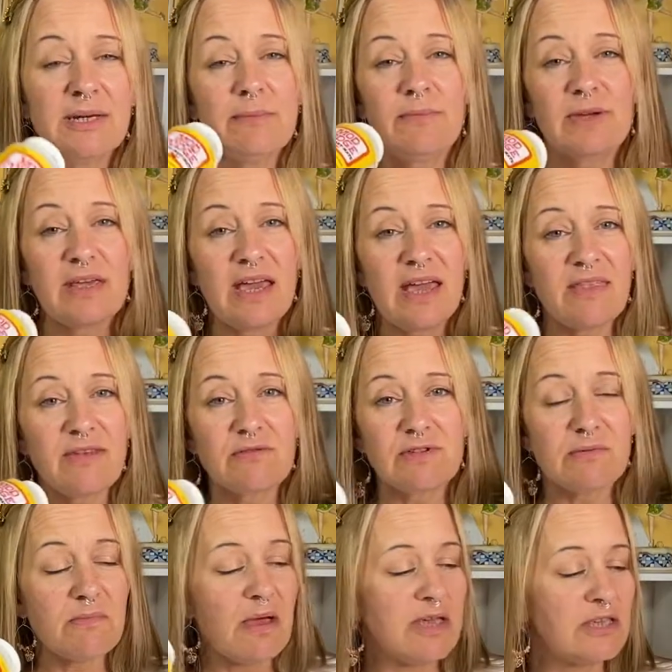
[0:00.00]
But yeah, those
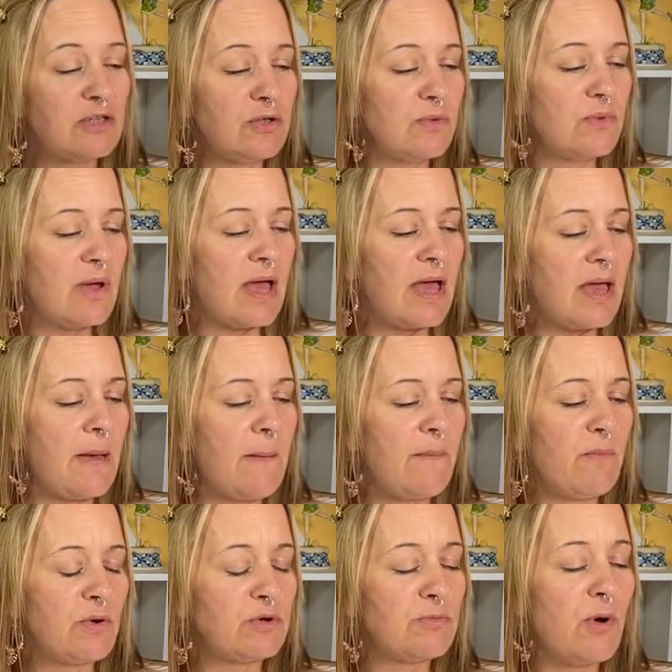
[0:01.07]
are my 2
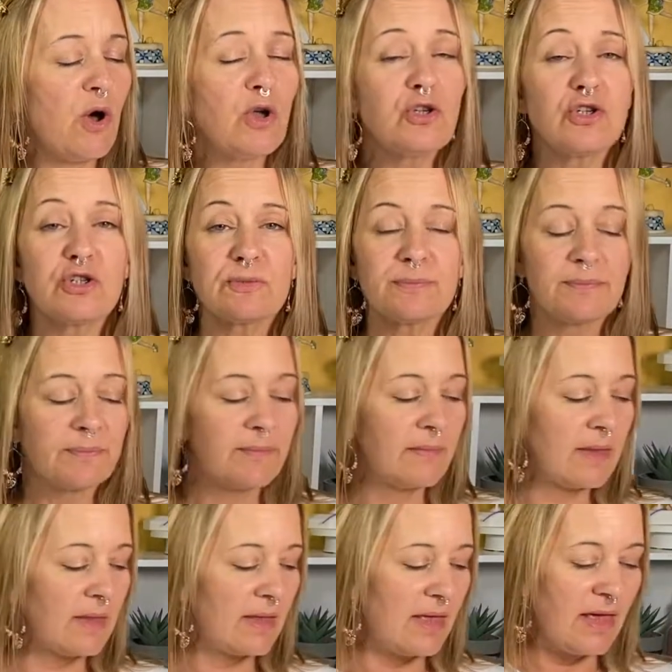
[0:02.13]
Mod Podge.
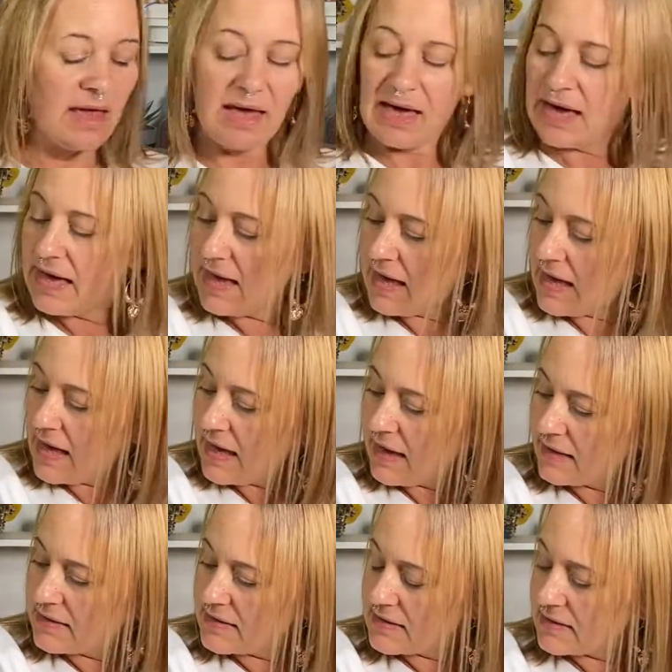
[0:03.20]

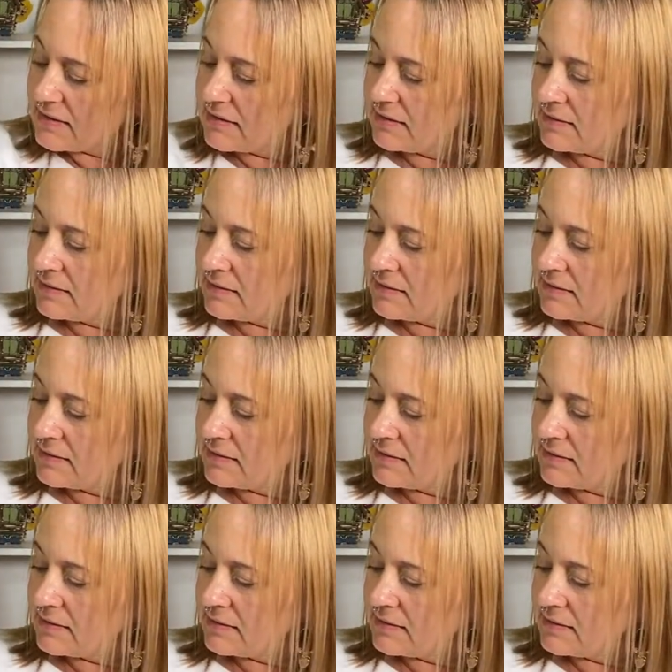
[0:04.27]
And